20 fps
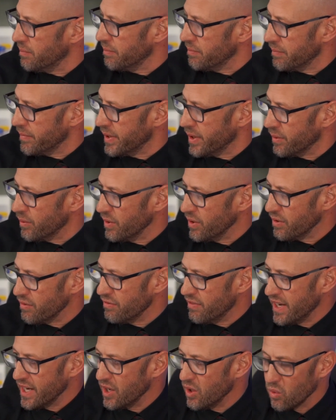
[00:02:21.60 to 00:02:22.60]
really
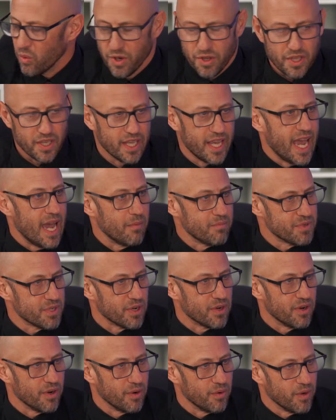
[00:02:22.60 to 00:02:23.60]
find out where the gaps
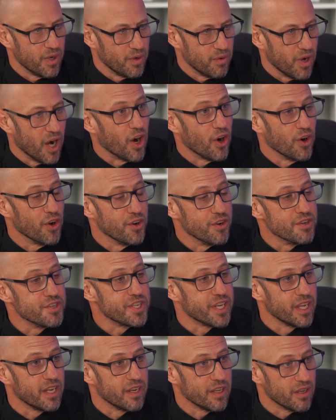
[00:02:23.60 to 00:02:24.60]
are in our
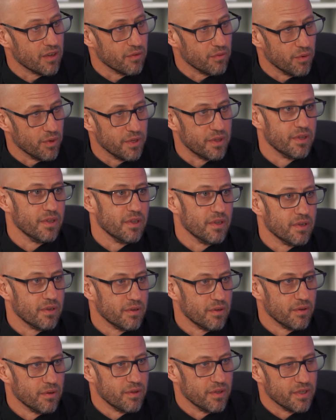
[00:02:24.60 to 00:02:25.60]
understanding of what the
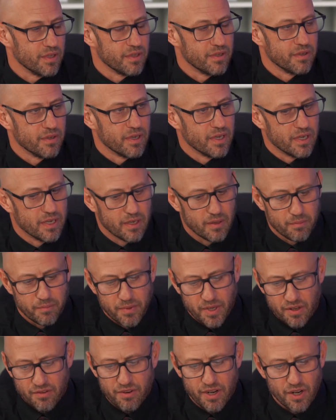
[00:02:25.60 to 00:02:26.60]

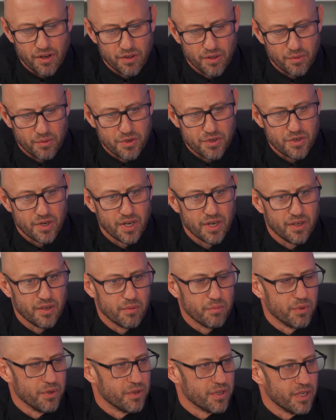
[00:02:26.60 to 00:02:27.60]
conveyor that we're trying to
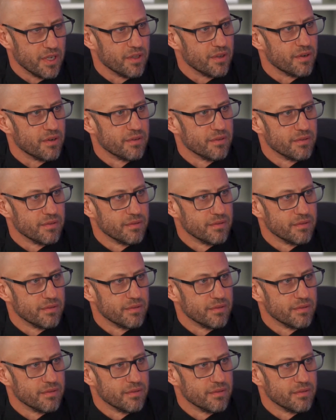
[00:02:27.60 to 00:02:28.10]
put together.